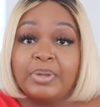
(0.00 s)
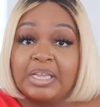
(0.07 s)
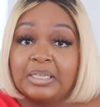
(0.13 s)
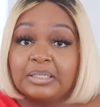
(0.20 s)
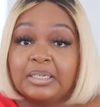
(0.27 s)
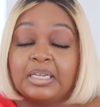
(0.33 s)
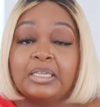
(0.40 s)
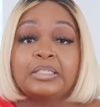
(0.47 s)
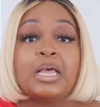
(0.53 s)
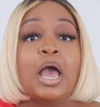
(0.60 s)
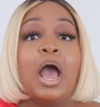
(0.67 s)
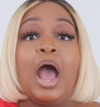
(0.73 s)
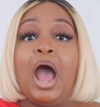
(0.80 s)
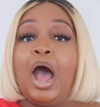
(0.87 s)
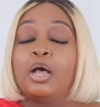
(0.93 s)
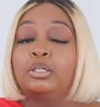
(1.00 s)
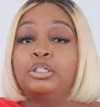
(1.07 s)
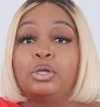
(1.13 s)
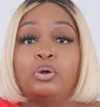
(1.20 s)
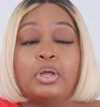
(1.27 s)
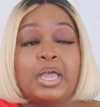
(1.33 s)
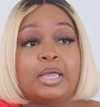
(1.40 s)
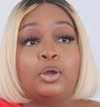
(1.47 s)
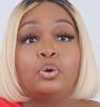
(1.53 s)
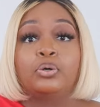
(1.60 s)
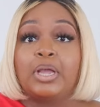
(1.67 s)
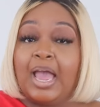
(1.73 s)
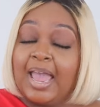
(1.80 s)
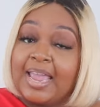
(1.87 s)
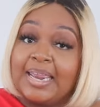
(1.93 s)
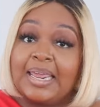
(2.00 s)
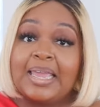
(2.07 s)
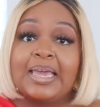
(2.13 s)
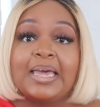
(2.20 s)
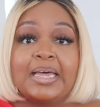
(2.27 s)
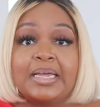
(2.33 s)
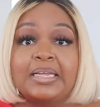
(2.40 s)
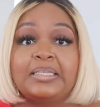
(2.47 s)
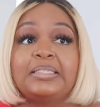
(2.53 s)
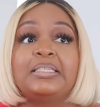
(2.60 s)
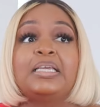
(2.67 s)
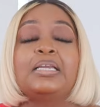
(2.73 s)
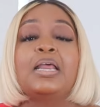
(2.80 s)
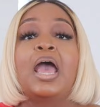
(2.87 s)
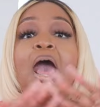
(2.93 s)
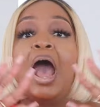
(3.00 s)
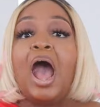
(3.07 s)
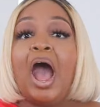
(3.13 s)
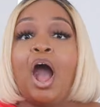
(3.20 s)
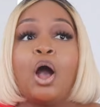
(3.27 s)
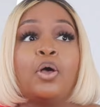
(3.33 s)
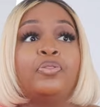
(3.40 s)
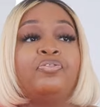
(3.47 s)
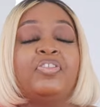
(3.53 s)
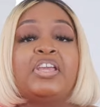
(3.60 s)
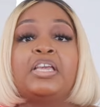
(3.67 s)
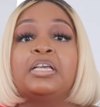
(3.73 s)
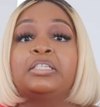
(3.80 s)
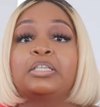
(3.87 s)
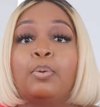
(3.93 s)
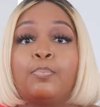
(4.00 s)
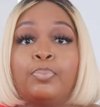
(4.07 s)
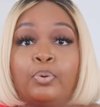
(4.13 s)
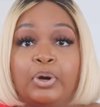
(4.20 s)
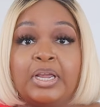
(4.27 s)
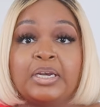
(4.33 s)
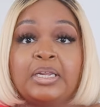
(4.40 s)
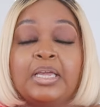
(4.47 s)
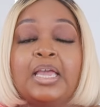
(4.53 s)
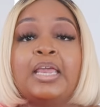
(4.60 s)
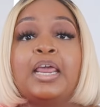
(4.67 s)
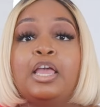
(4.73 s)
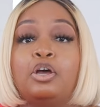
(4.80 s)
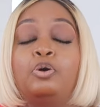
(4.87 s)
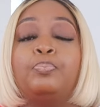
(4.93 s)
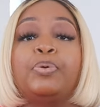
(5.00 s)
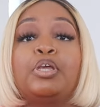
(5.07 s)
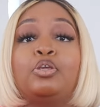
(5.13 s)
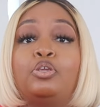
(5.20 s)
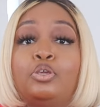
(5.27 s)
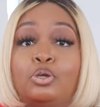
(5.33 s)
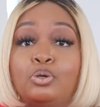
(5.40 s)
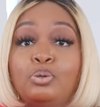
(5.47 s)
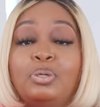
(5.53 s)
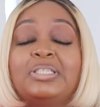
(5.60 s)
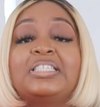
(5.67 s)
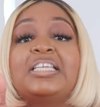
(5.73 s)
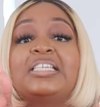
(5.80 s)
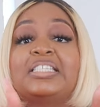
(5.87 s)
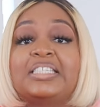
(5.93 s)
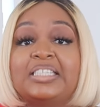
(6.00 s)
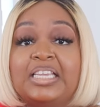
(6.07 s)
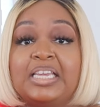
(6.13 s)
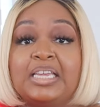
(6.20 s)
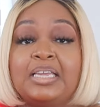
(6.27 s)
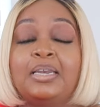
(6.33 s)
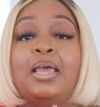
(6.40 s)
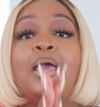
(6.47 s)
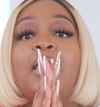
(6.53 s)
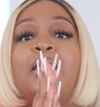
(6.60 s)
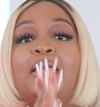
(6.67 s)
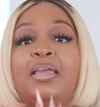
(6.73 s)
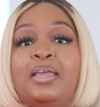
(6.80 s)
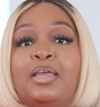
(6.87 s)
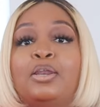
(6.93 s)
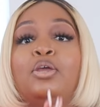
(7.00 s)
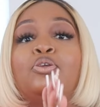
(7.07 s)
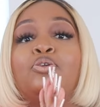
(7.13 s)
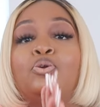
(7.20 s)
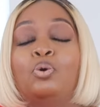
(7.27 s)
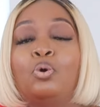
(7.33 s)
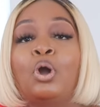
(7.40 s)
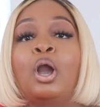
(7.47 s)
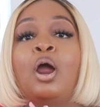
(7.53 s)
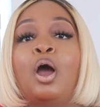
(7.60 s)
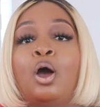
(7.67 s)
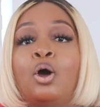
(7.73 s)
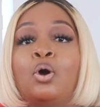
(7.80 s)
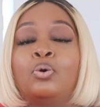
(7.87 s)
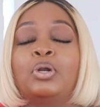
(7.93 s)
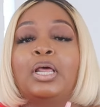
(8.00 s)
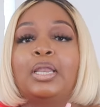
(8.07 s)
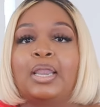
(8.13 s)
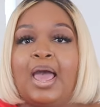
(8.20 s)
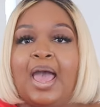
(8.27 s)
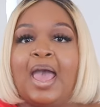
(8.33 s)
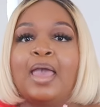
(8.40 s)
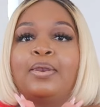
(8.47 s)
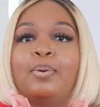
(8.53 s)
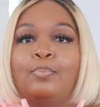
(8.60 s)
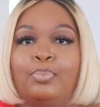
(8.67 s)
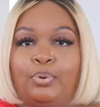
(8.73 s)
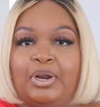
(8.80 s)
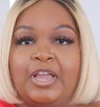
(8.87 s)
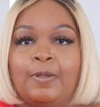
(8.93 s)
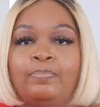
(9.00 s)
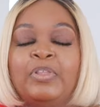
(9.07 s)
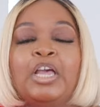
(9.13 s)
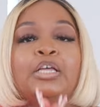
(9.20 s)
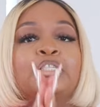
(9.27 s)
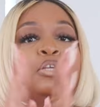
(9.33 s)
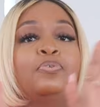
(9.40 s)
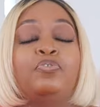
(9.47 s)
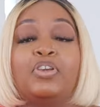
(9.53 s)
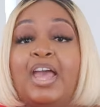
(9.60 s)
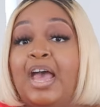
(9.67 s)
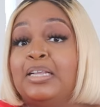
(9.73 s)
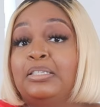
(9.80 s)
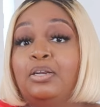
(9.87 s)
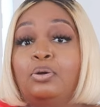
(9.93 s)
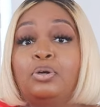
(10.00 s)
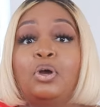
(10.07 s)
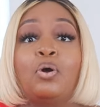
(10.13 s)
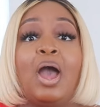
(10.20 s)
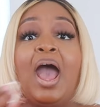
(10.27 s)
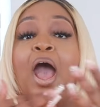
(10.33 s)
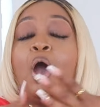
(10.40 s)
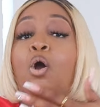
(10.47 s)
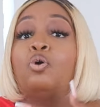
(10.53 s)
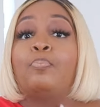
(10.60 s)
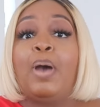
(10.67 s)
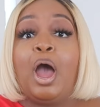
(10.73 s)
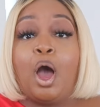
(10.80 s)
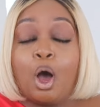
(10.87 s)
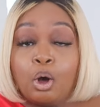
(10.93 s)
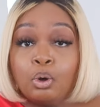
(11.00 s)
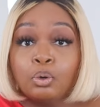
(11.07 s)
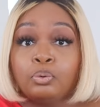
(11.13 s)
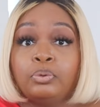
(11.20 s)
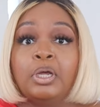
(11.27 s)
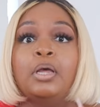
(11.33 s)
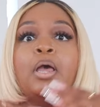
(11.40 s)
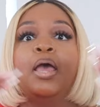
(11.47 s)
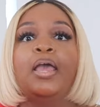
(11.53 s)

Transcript: business, also creating content, all things branding, and helping you succeed in your online brand. So if you guys don't know, I own my own